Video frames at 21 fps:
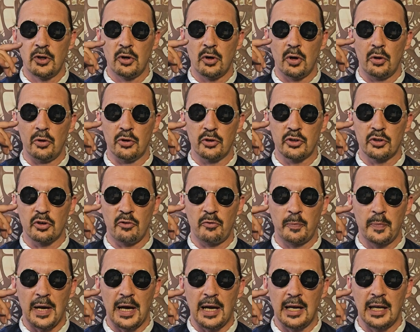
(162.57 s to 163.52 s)
on the
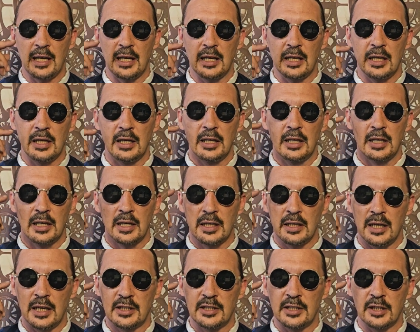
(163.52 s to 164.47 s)
soft palate,
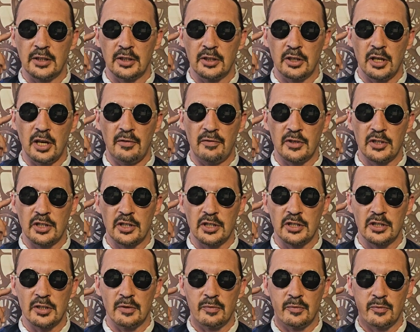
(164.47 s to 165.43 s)
connecting the nervous
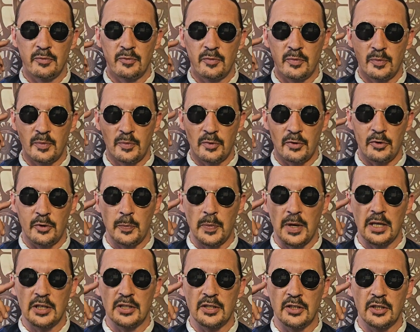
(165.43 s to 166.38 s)
system through the
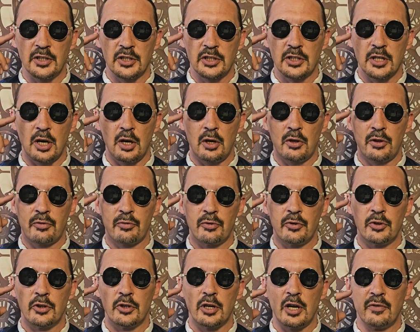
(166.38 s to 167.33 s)
base of the skull, through
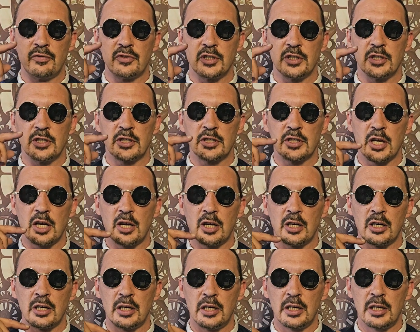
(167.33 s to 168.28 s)
the nerves in the tongue,
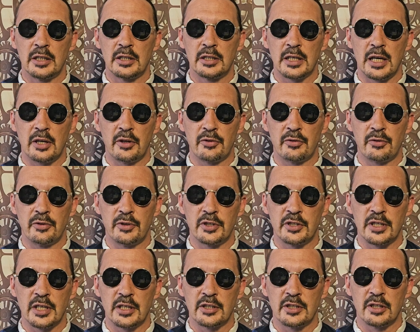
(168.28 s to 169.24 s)
down through the
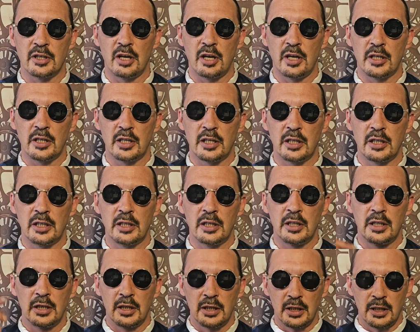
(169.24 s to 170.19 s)
center line,
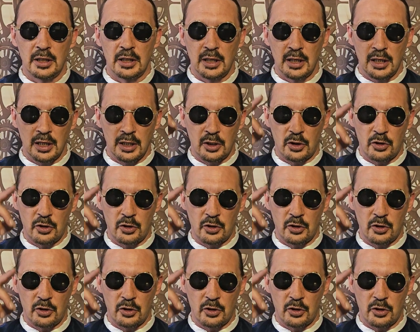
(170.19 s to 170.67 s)
and